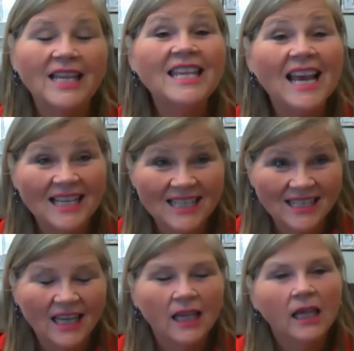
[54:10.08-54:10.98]

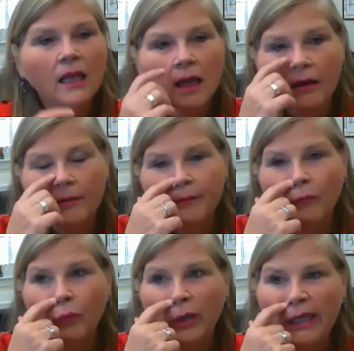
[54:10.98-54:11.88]
Yes. Um,
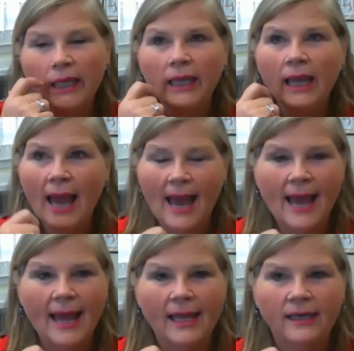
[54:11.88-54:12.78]
we
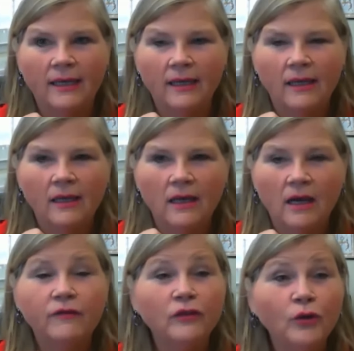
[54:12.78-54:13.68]
had
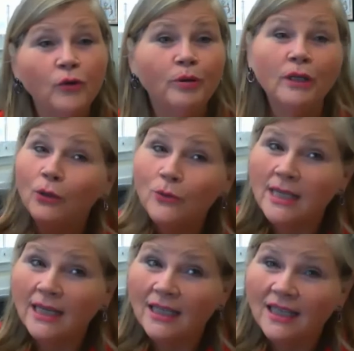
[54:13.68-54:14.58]
a flu
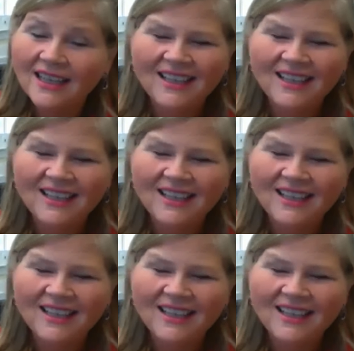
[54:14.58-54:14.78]
palooza.